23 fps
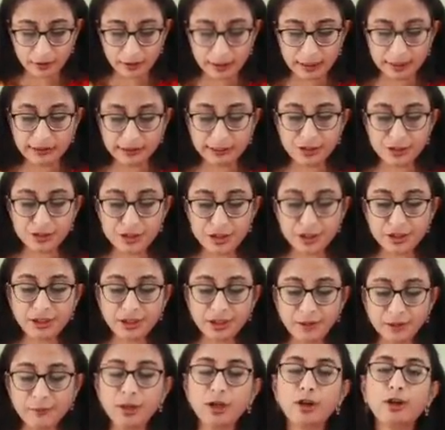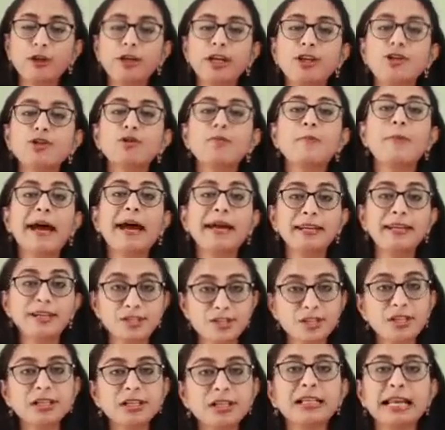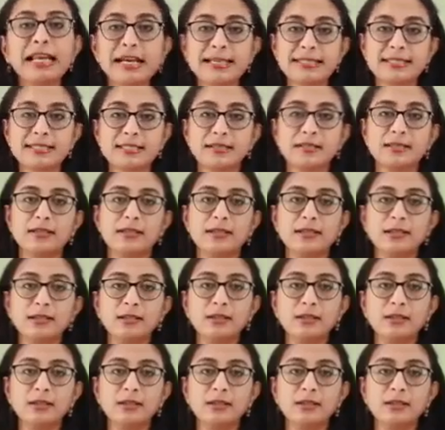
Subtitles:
the children belonging to managerial class,